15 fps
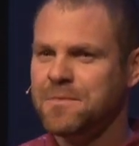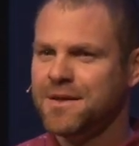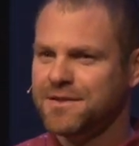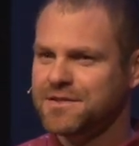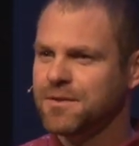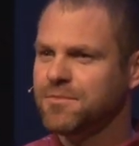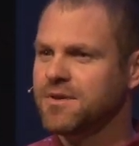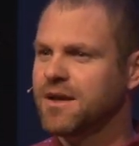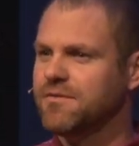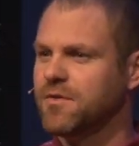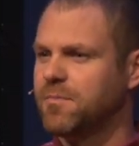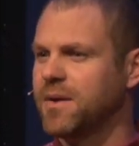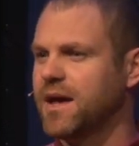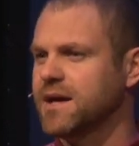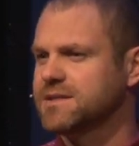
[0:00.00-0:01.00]
Some of you have a
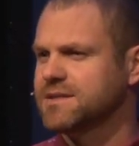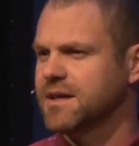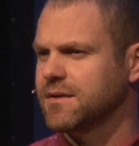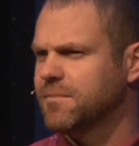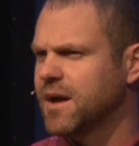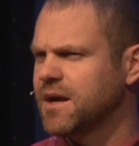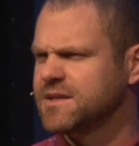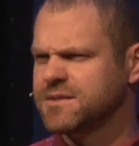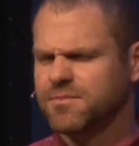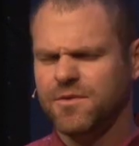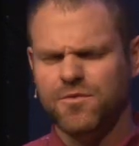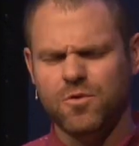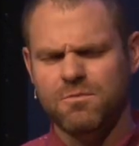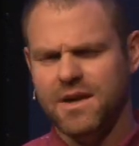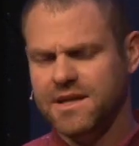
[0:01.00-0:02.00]
past like mine. Some
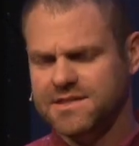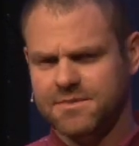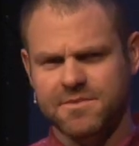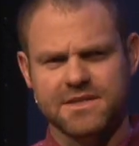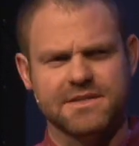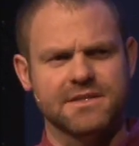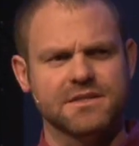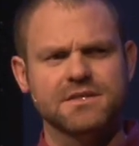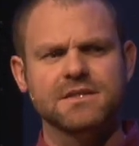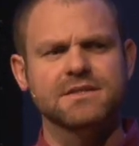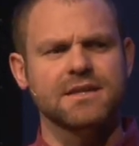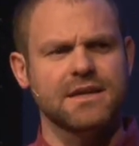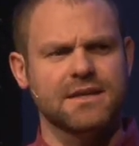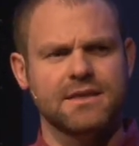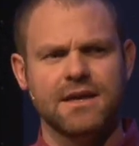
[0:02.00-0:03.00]
of you made some decisions
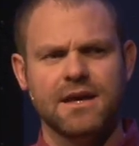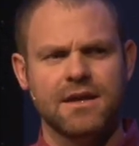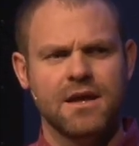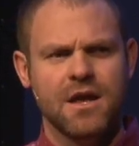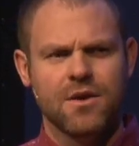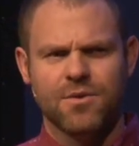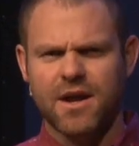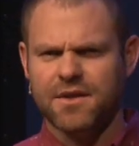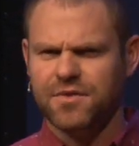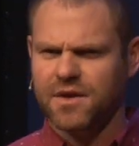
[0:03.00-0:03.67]
like that, right?